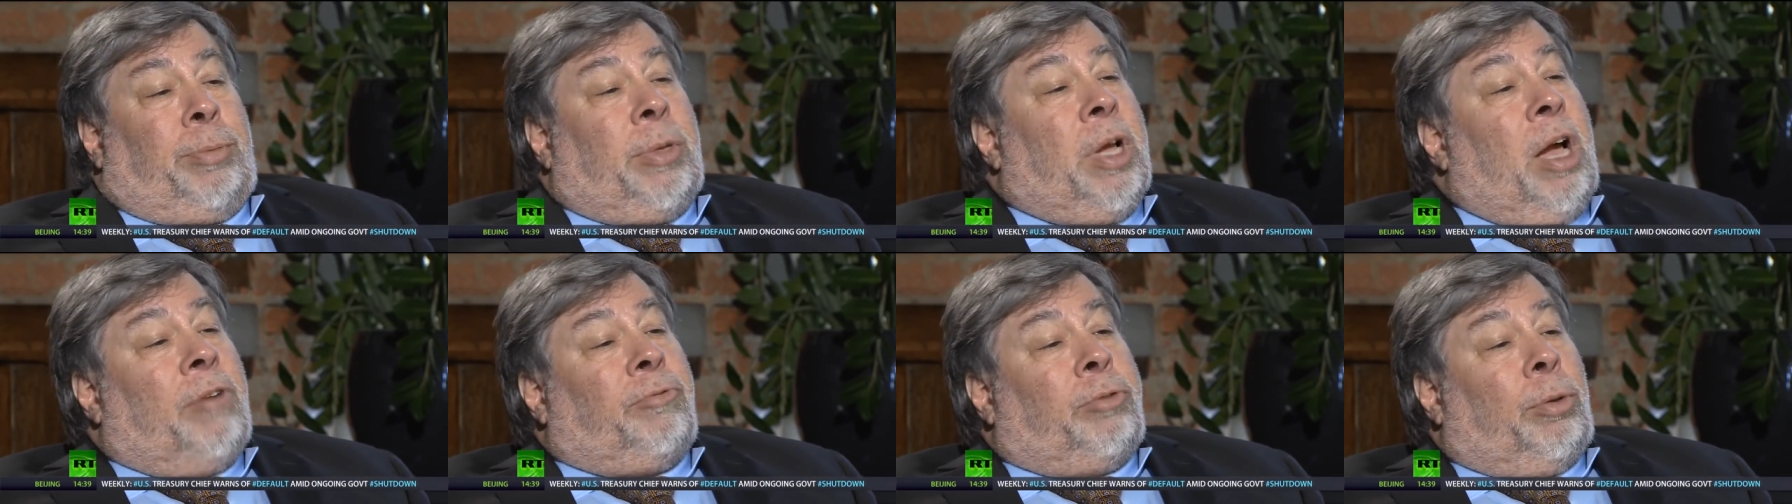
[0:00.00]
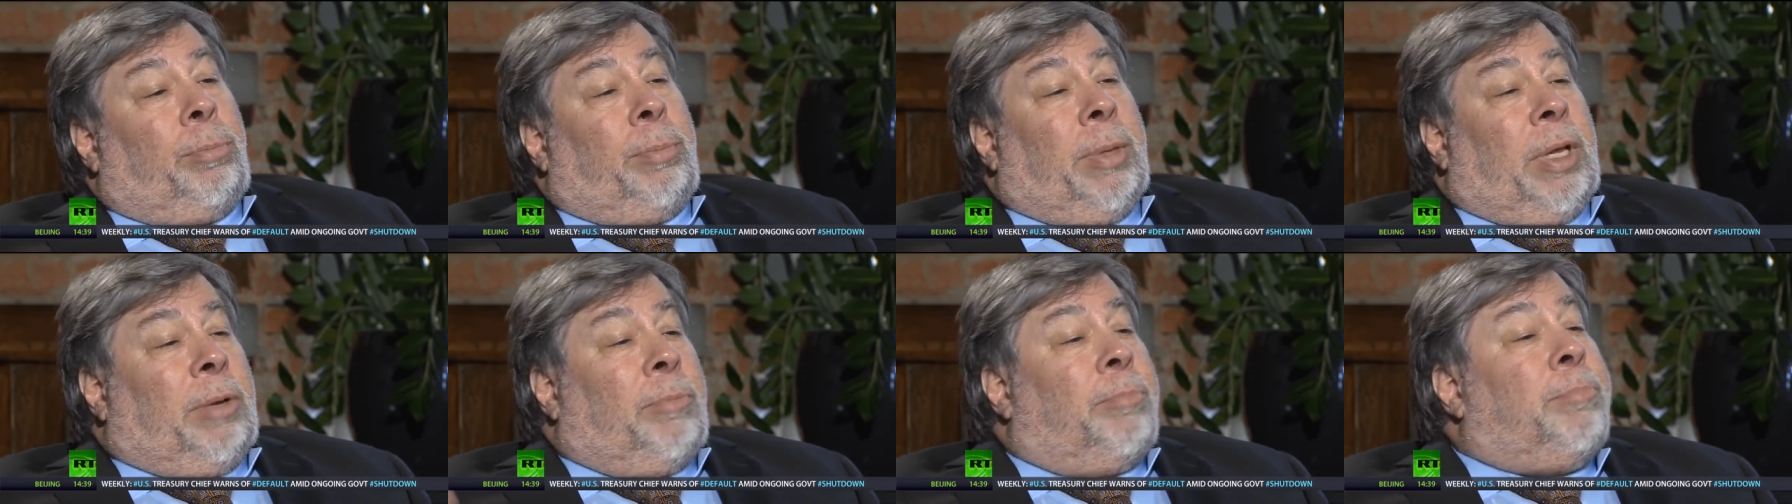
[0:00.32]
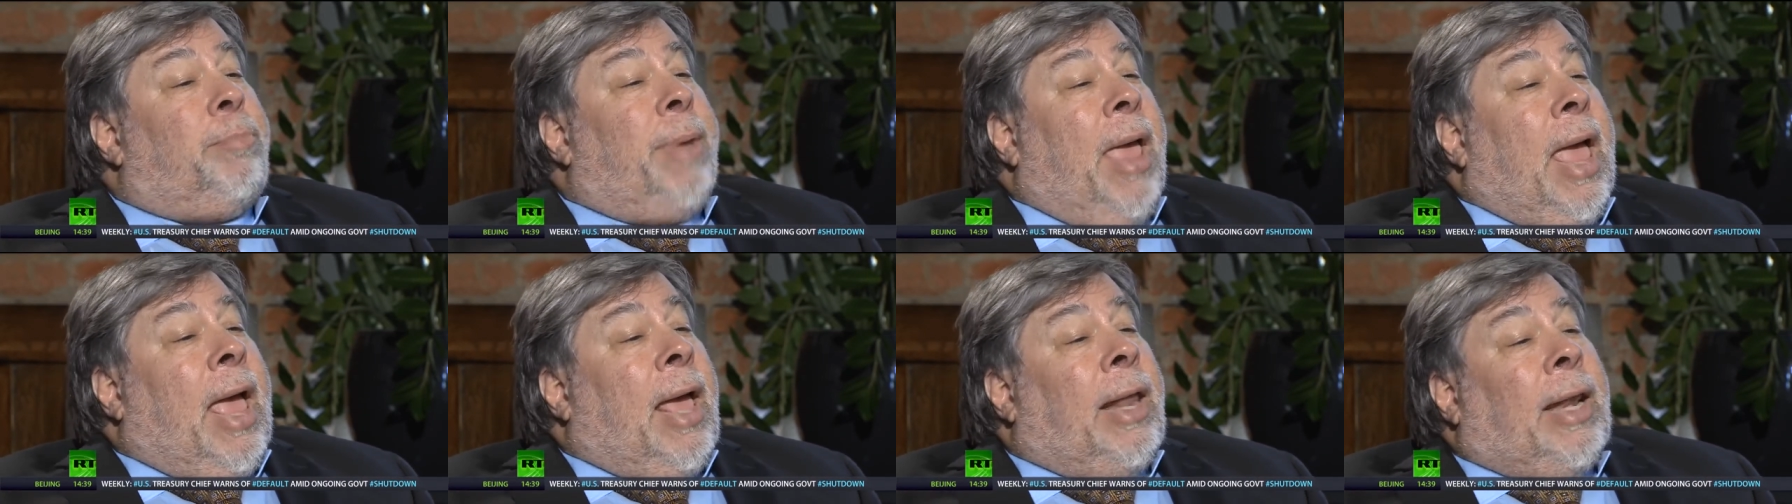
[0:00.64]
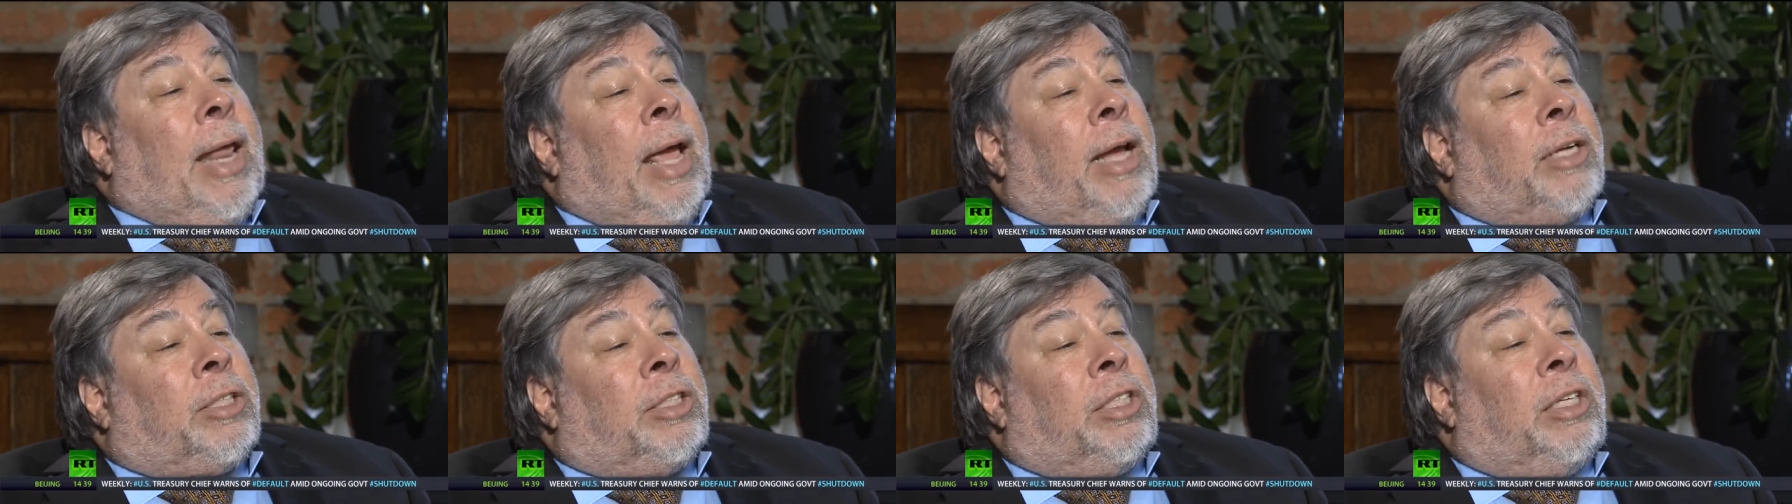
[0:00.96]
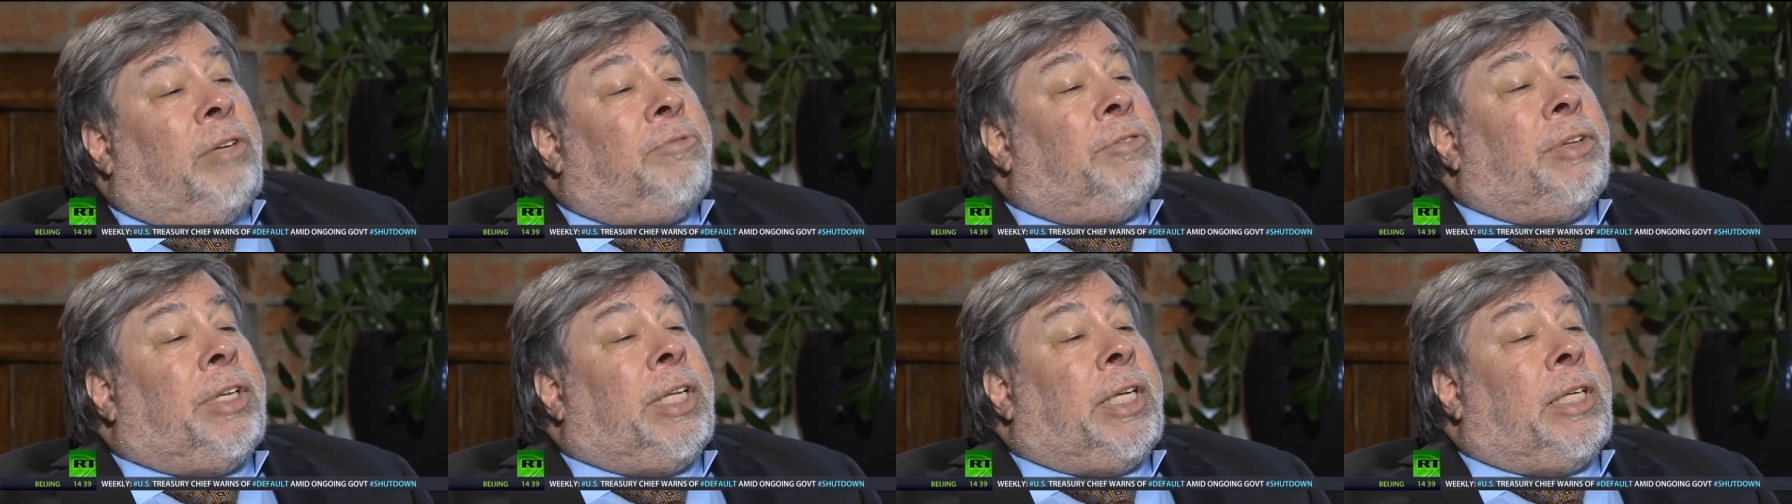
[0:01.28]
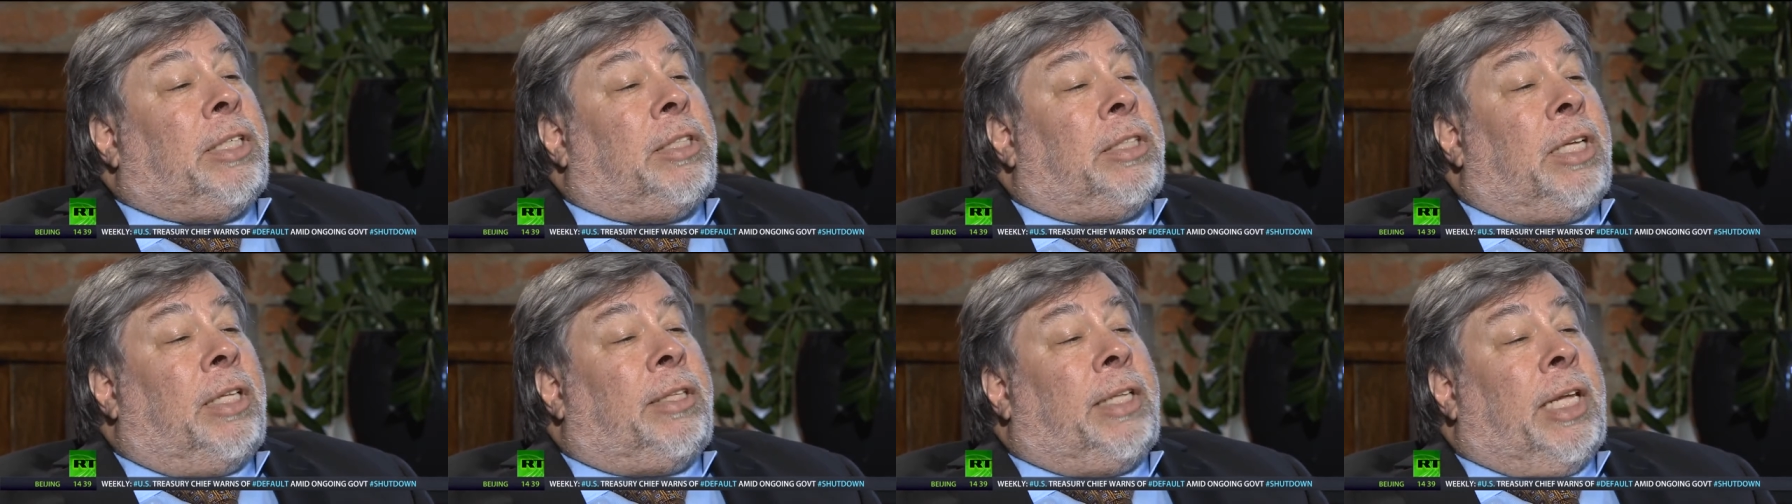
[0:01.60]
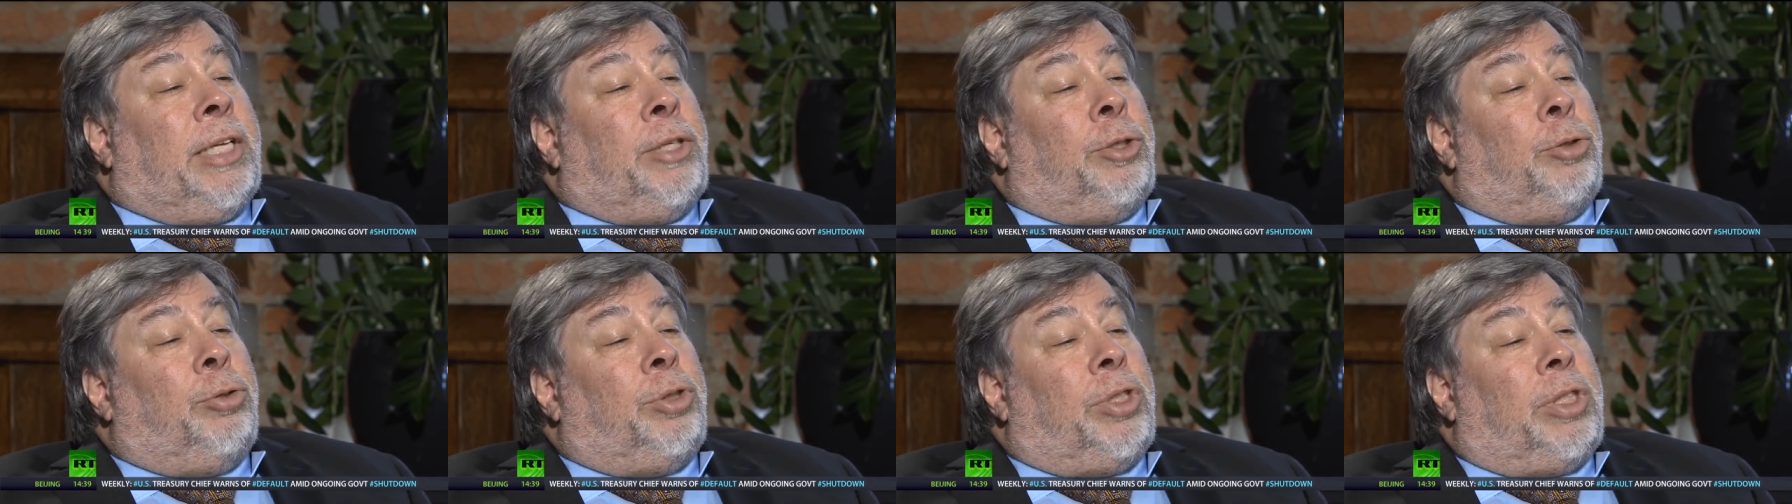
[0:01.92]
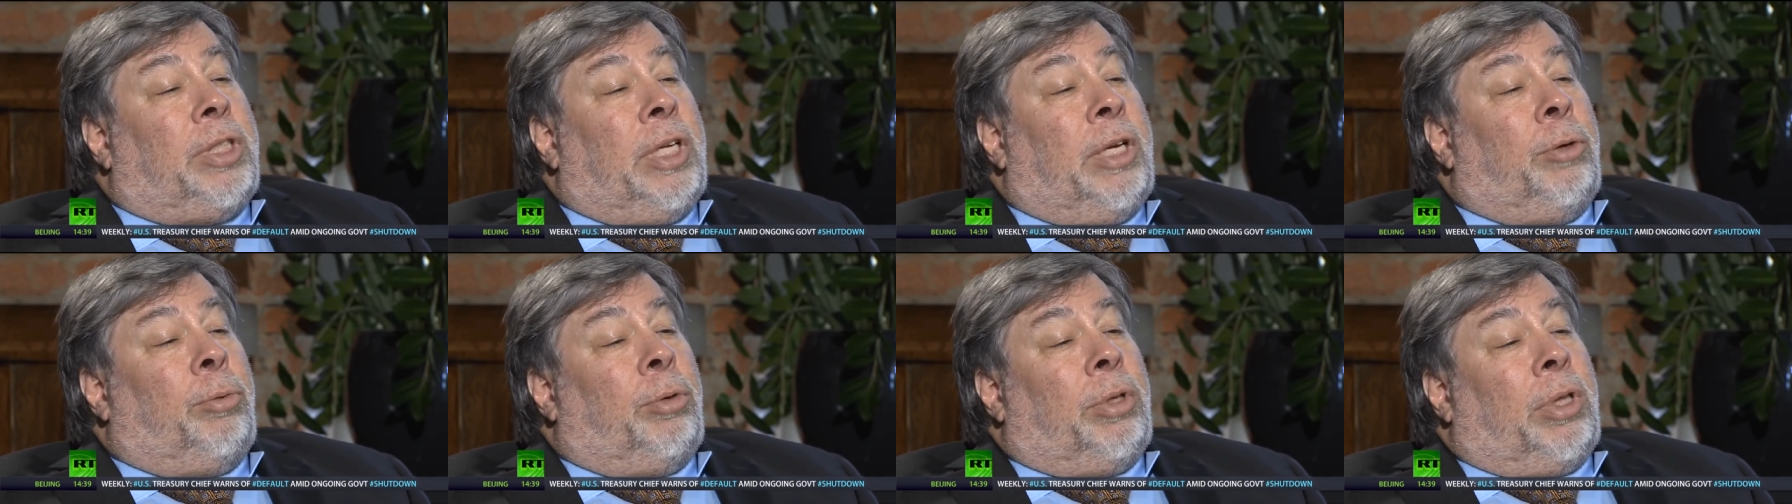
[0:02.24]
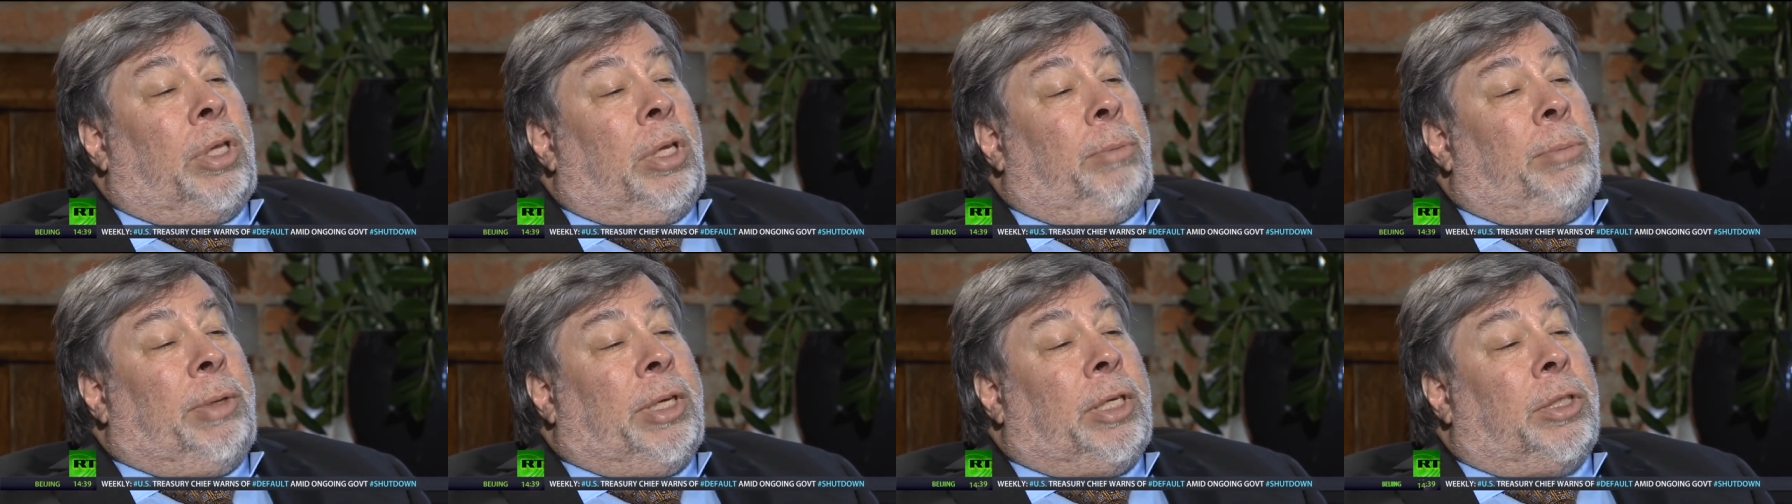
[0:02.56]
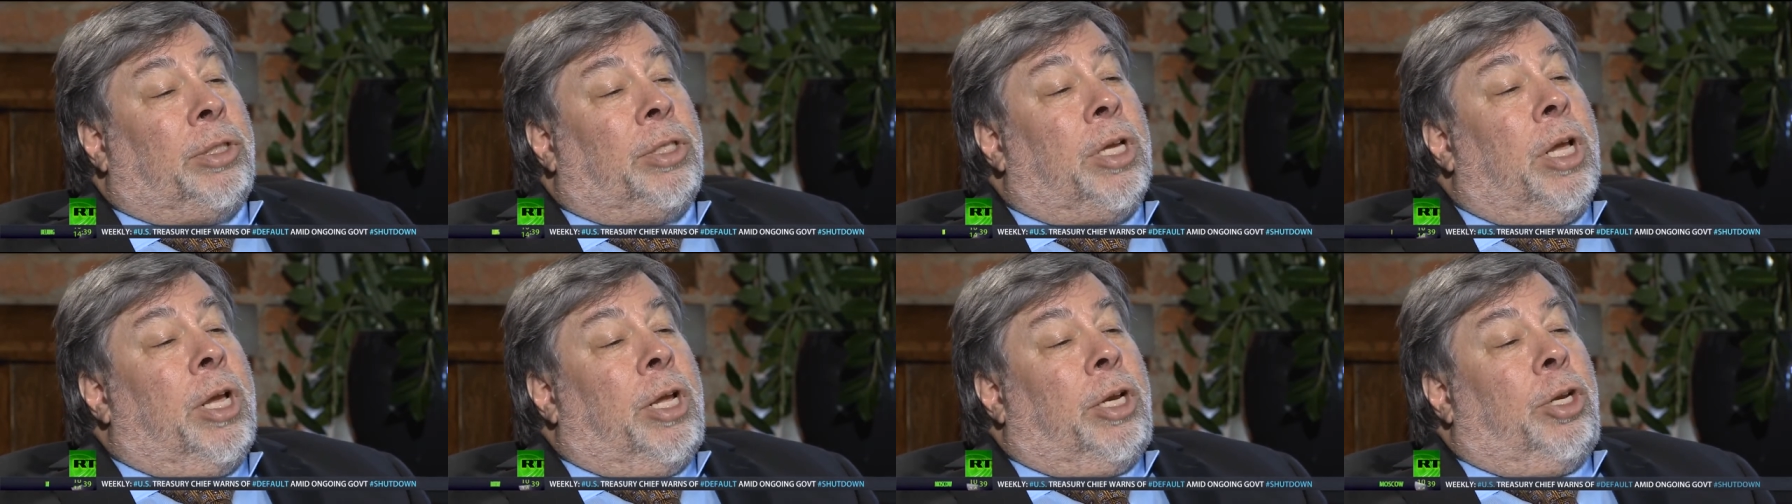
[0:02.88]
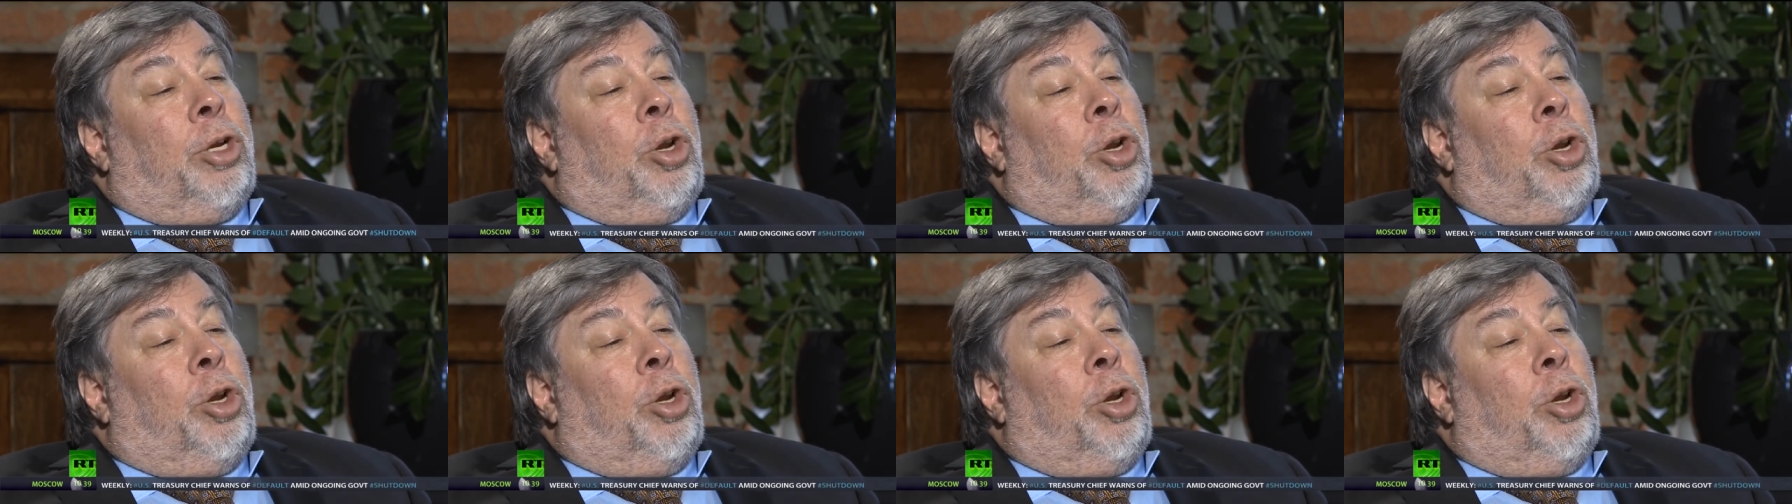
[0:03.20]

government bad activities that they do secretly because